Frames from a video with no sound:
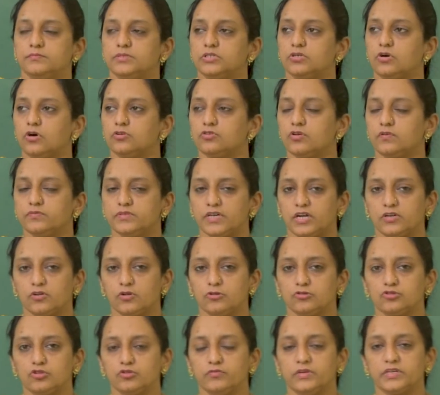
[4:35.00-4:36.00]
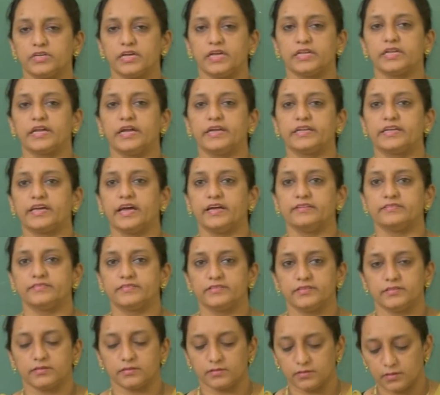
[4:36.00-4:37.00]
Because of that also we can get
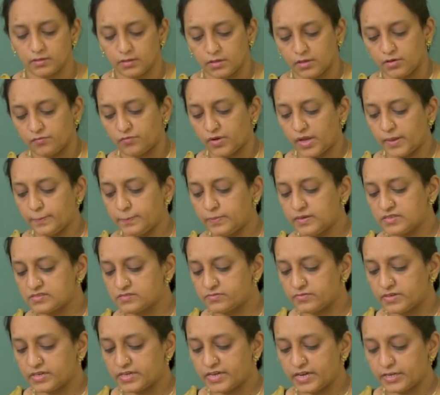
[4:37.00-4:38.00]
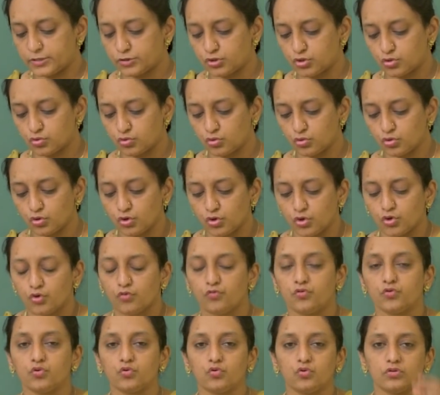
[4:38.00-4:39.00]
cancer. Fibers we get
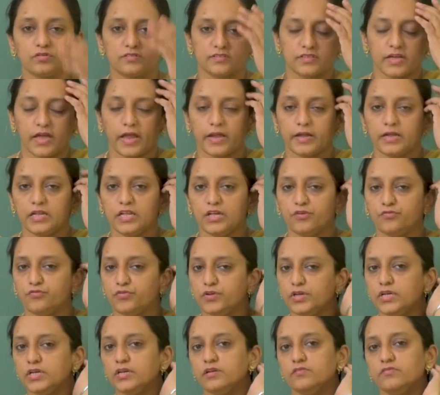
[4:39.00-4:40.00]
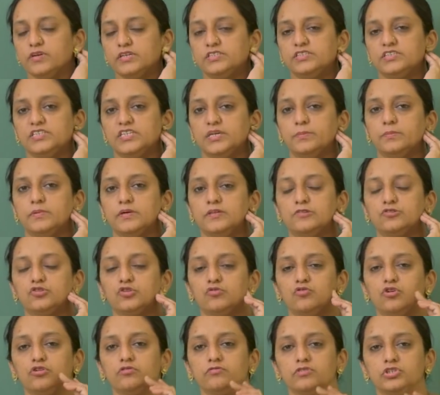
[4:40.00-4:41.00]
through fruits and leafy vegetables.
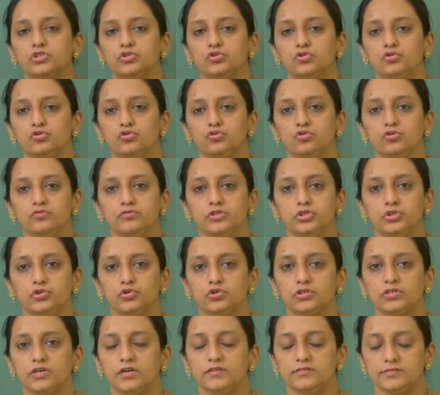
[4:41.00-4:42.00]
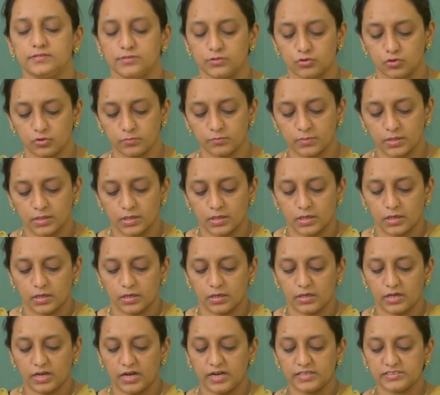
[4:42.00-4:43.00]
So what we should do? We should consume
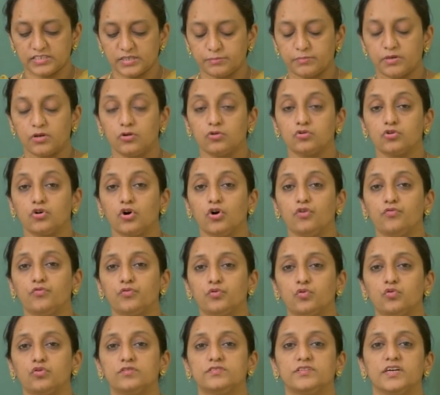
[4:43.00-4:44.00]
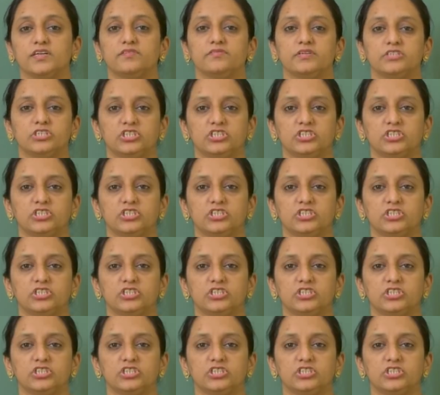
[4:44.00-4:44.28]
a large amount of fruits